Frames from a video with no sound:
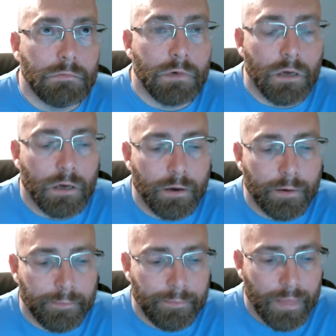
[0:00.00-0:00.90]

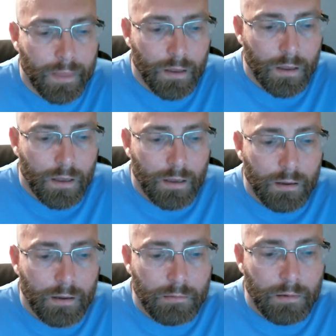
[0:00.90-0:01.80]
uh,
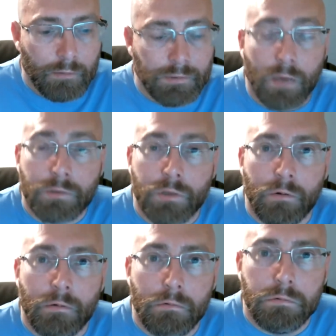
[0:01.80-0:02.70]
it was
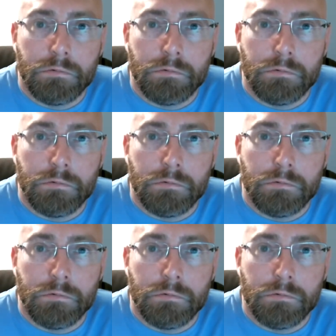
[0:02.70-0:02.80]
also